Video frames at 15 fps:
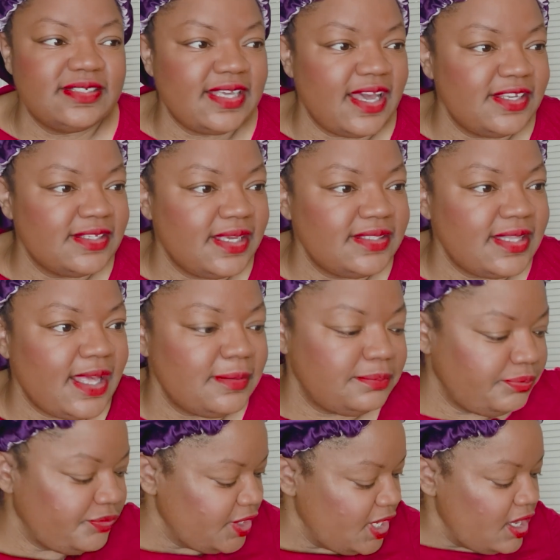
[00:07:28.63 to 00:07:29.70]
How do you like that?
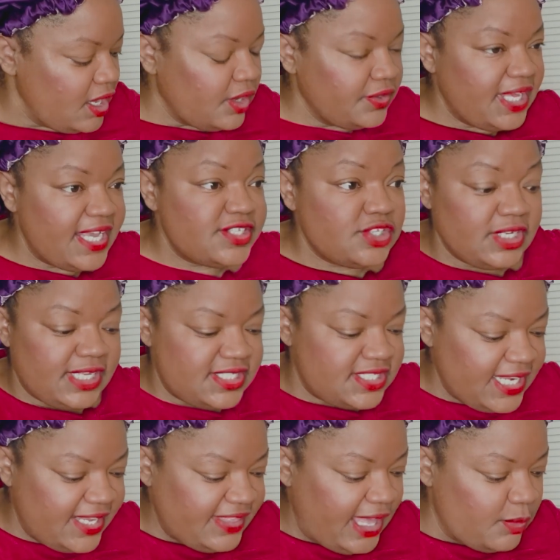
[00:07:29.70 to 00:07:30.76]
Okay, so let's
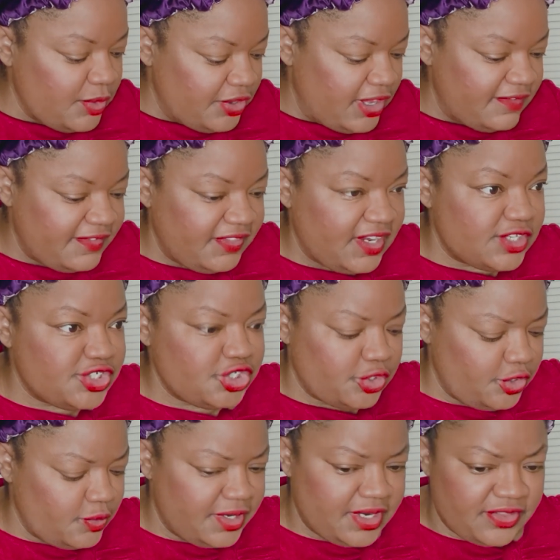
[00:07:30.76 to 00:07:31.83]
take that one off, and then I'll show
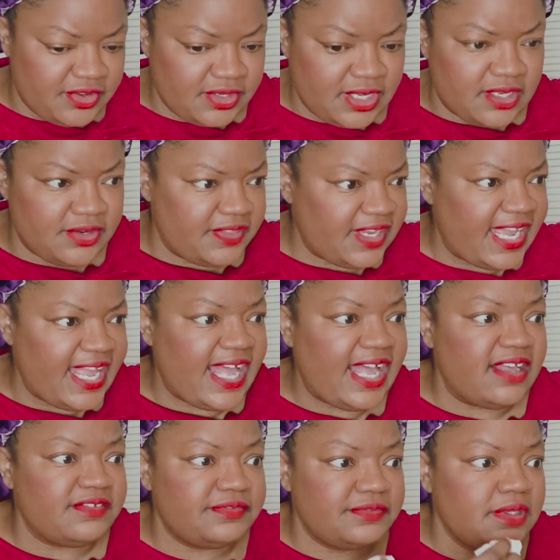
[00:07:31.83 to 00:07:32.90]
you another color that I
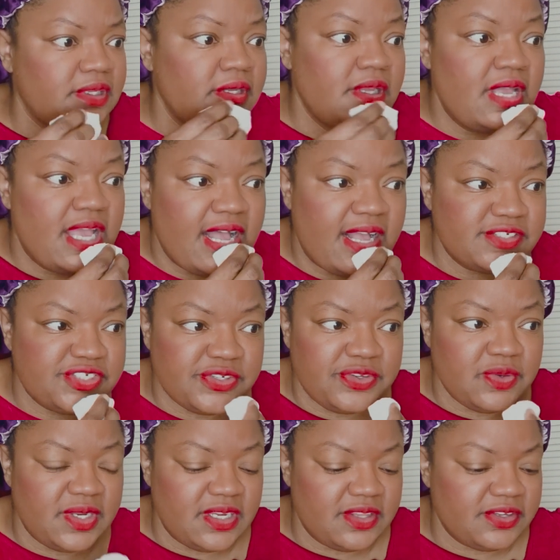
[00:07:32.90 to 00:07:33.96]
have.
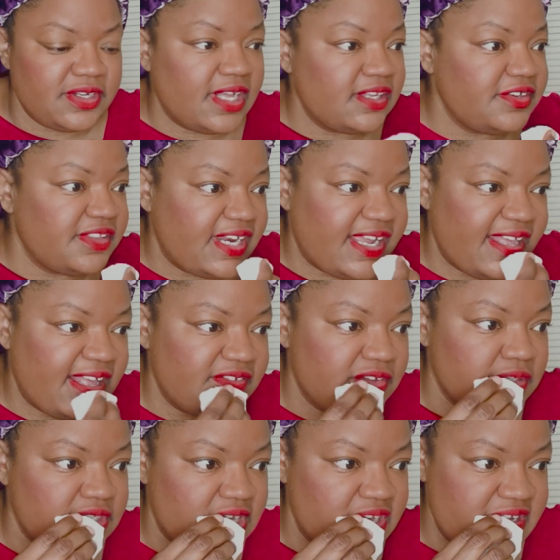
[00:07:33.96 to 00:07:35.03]

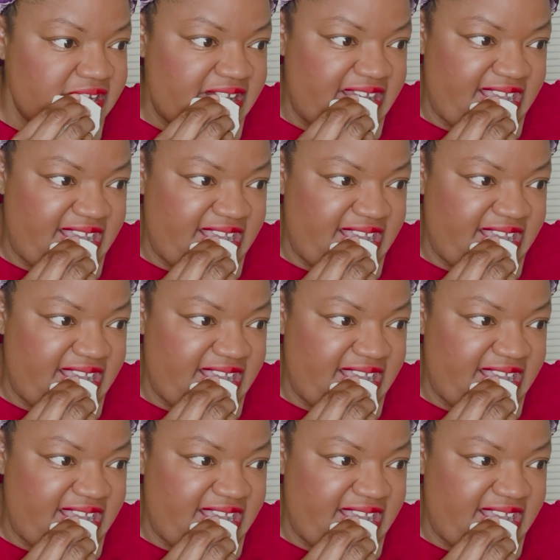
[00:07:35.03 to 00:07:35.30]
Hold on.